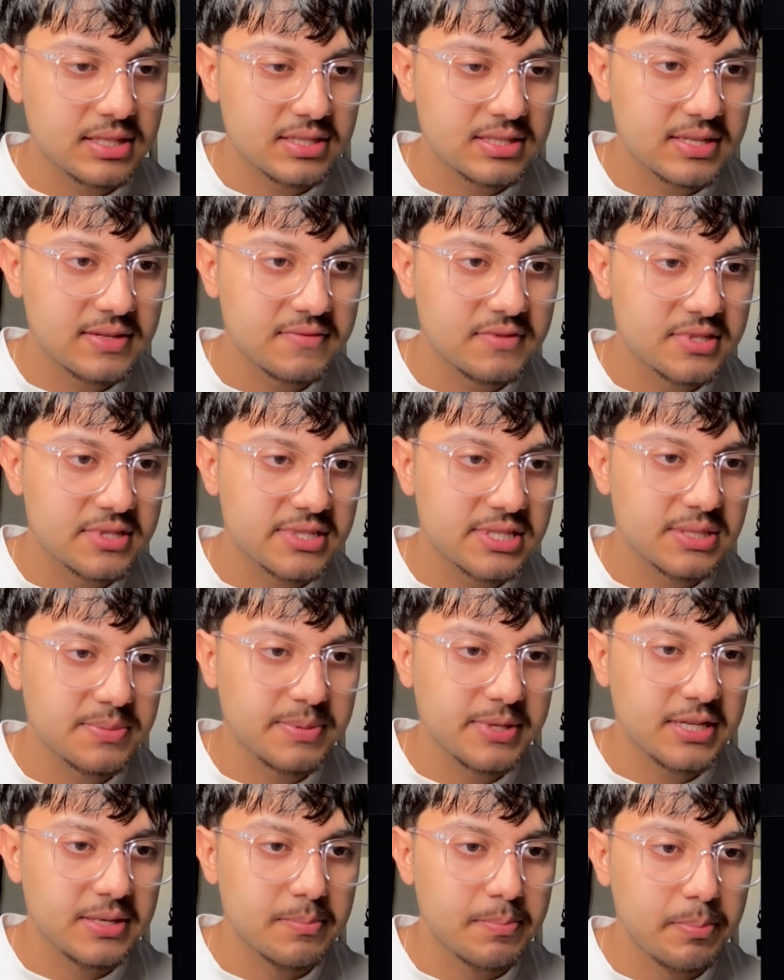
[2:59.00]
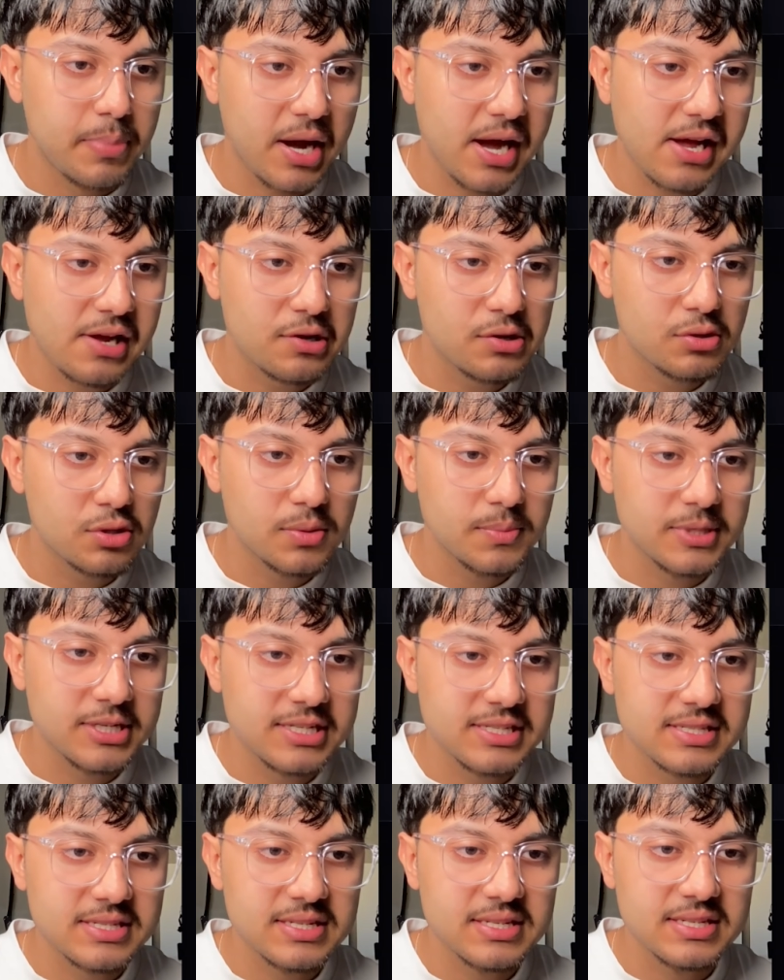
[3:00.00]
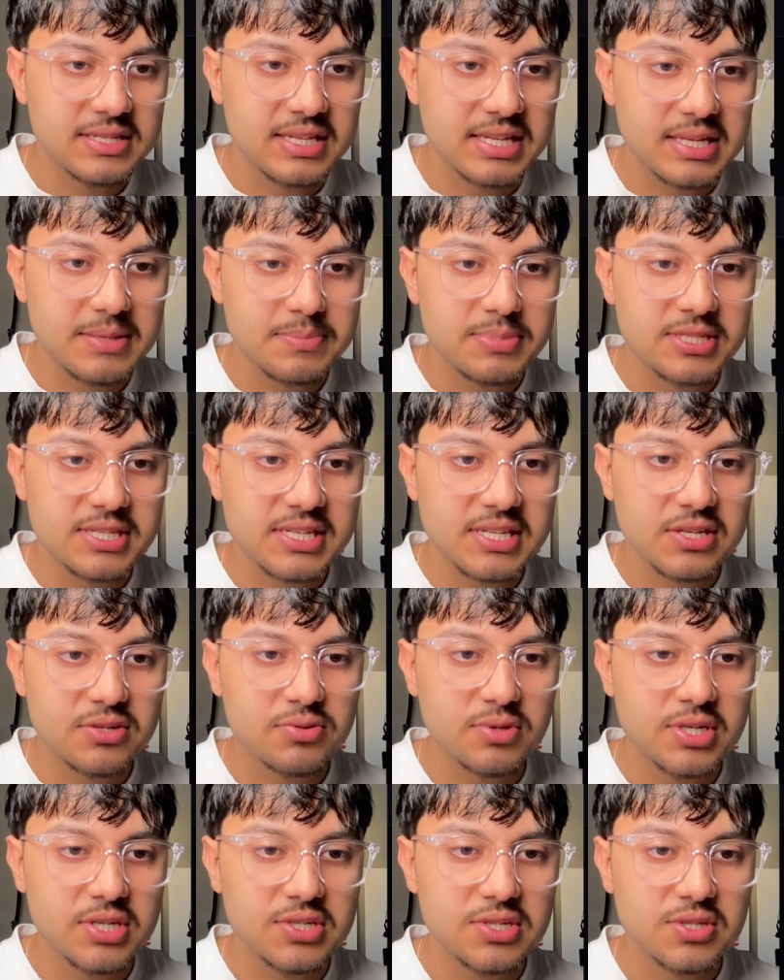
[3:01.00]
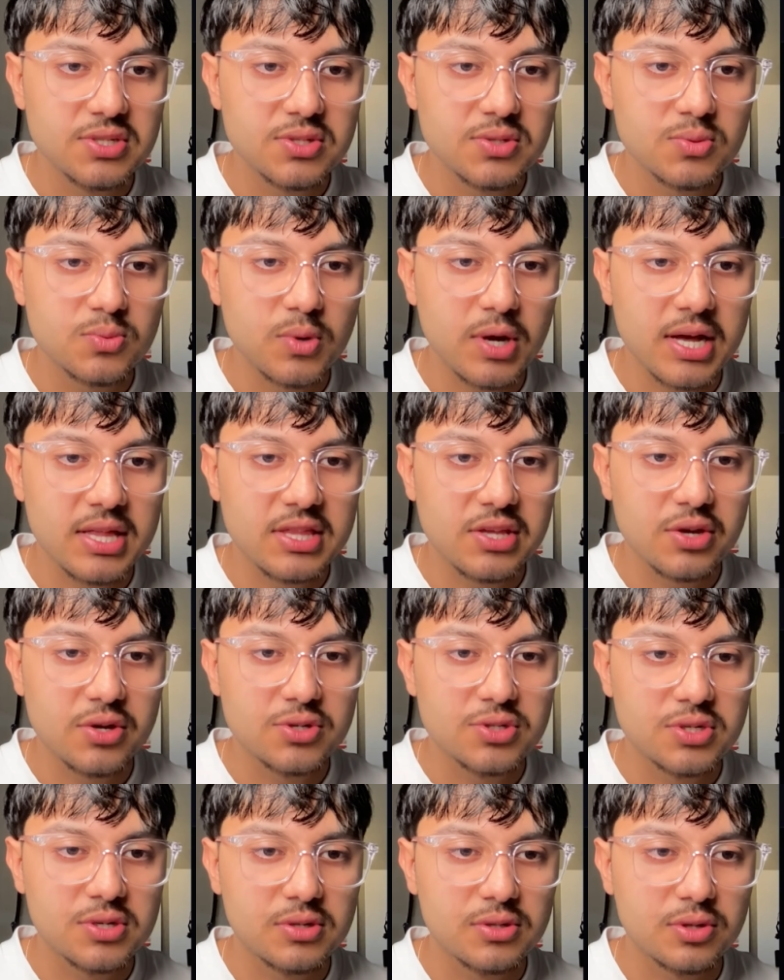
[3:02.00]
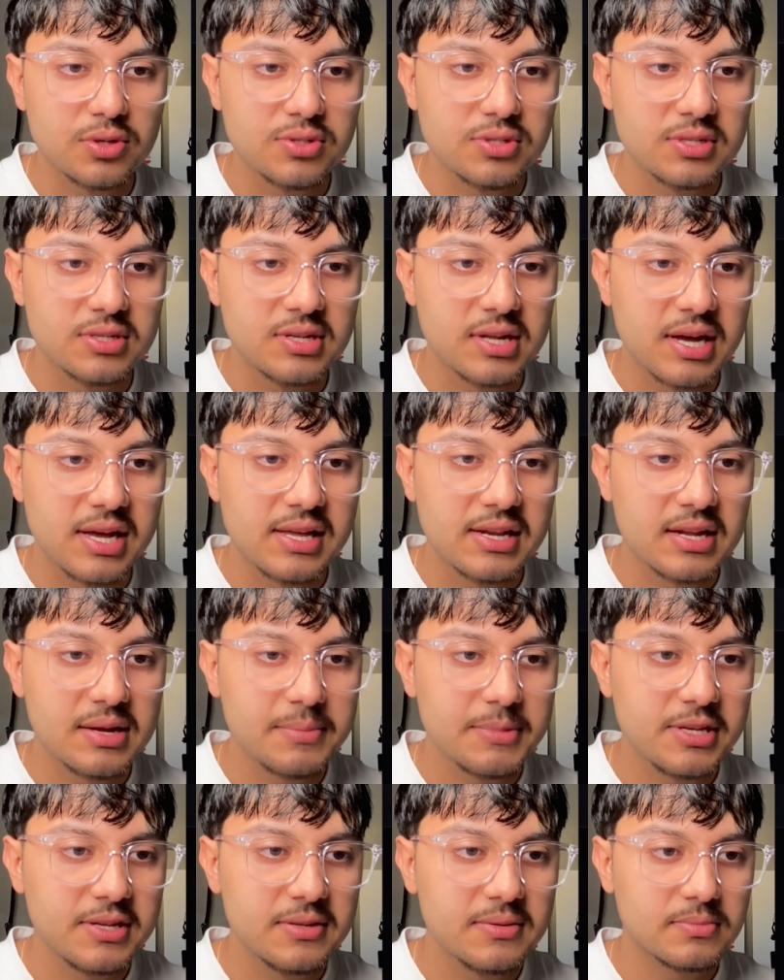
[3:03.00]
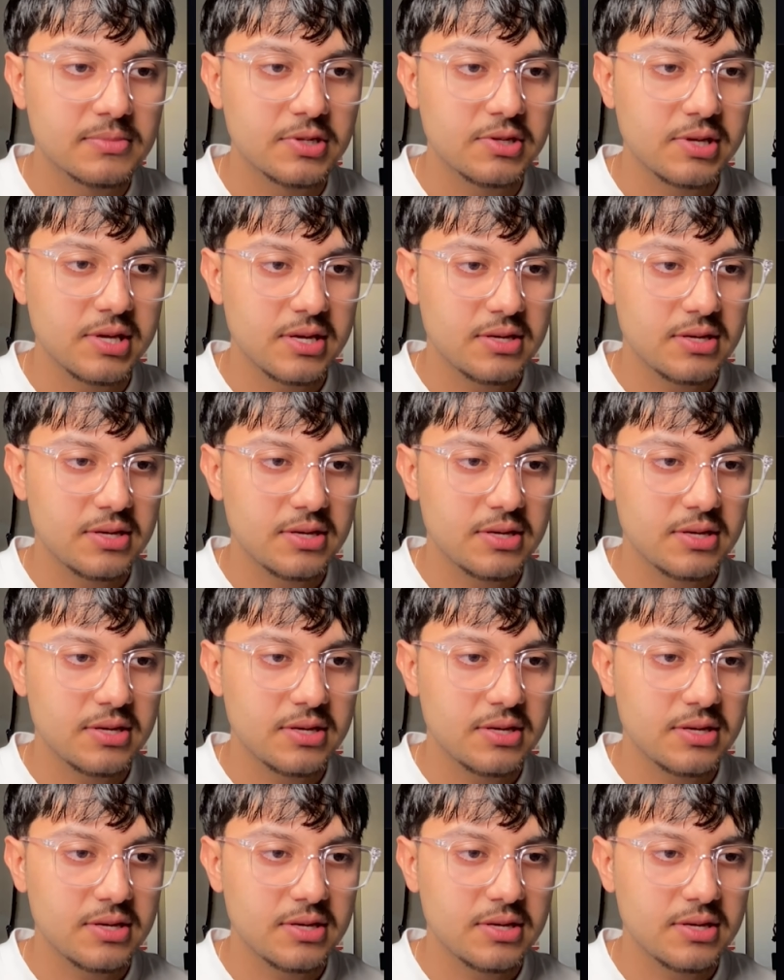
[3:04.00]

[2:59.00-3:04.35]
give this a spin. Bioluminescent deep sea creatures. Why the ocean glows at night. I mean, okay,